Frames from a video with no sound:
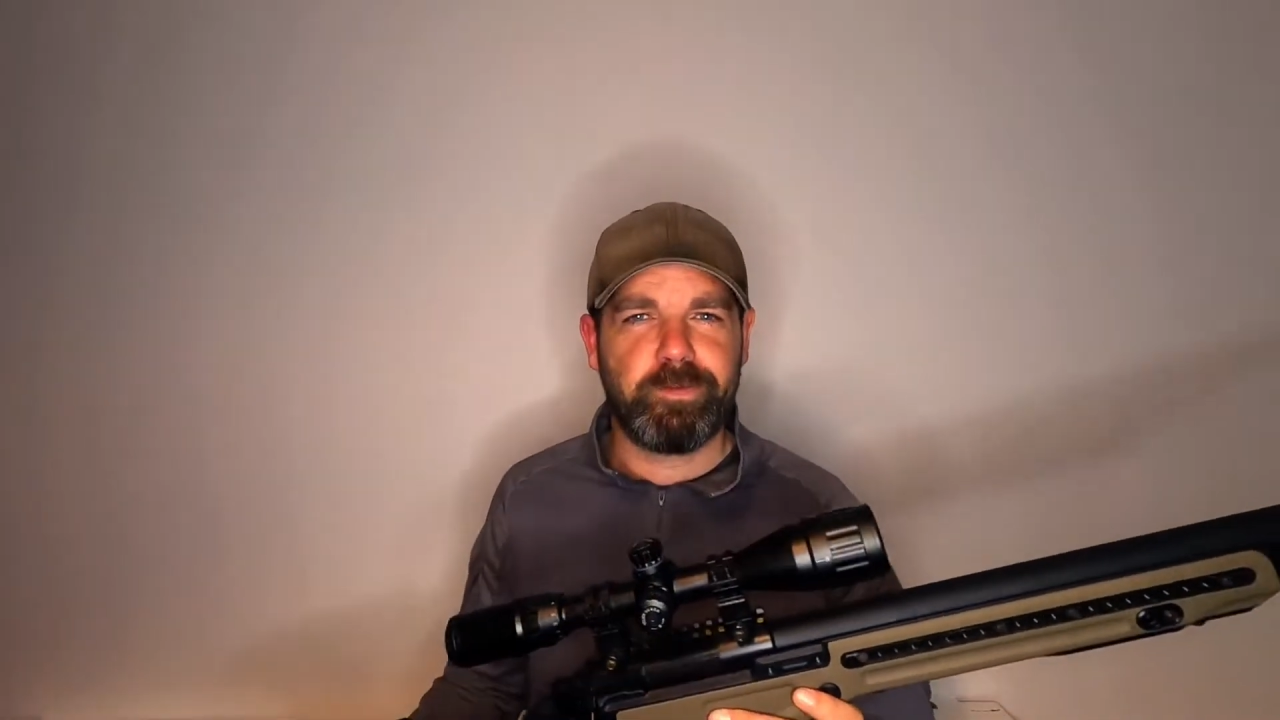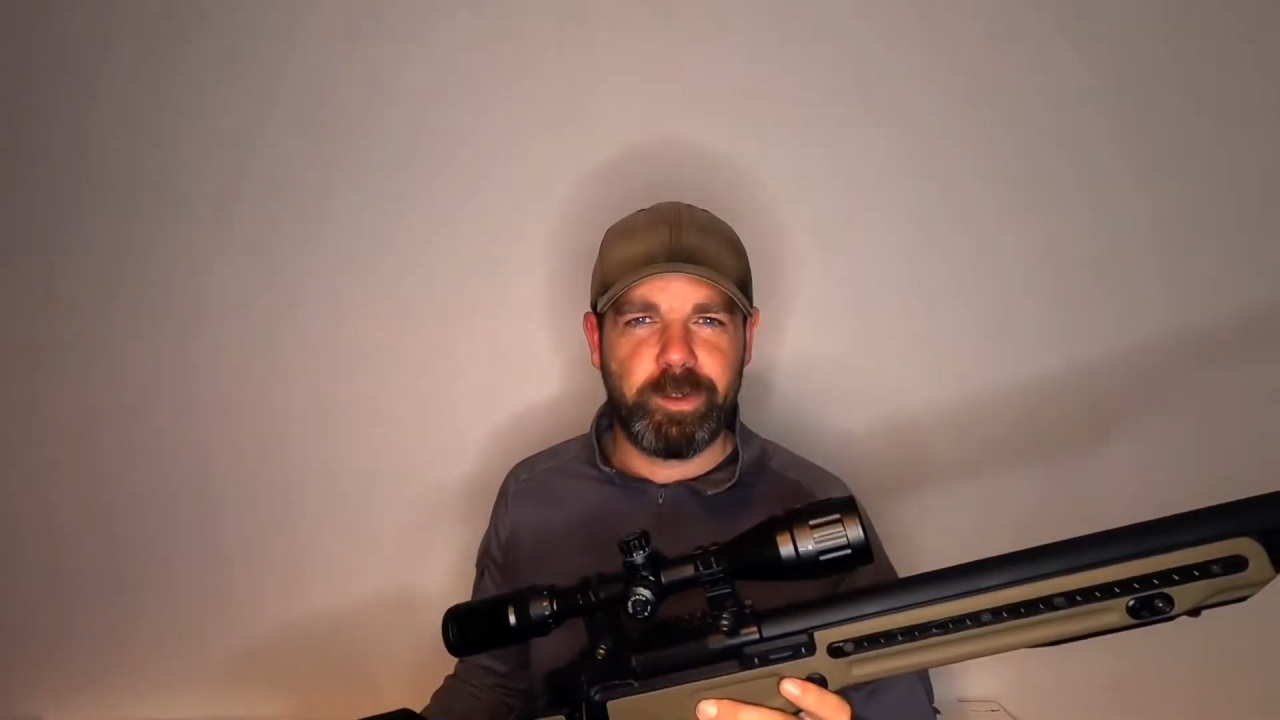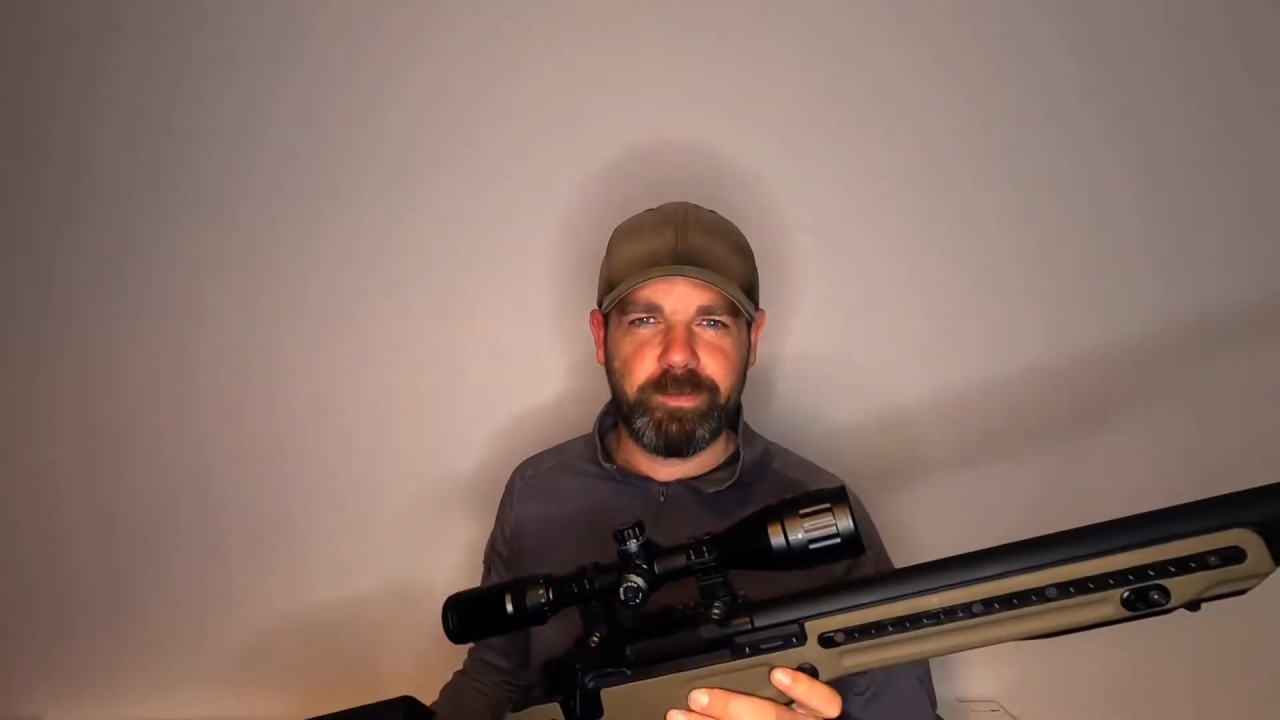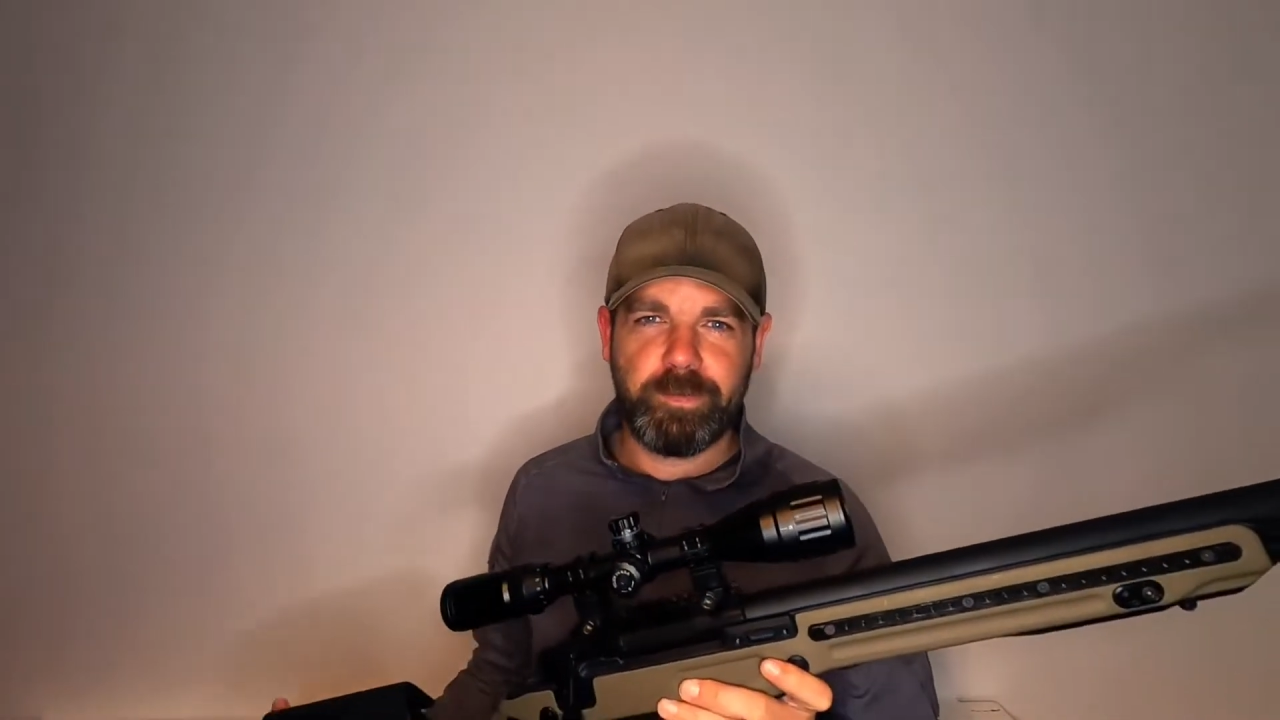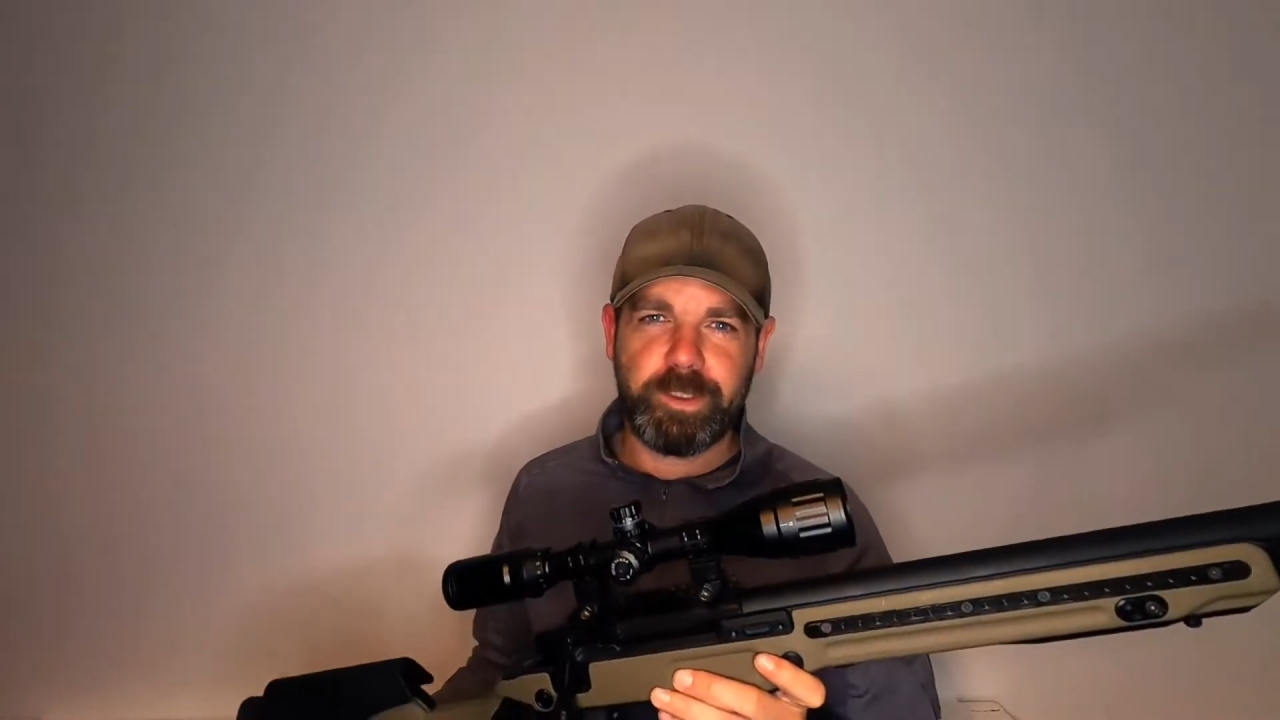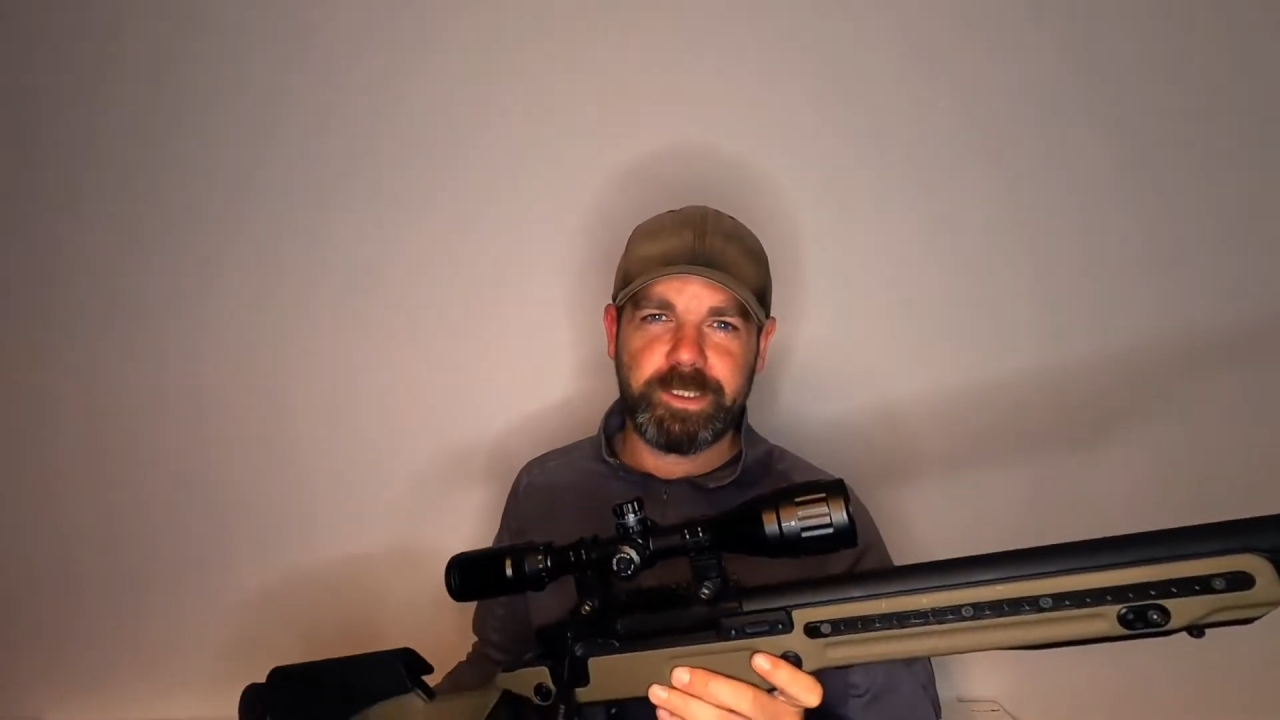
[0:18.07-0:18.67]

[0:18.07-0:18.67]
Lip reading: rifle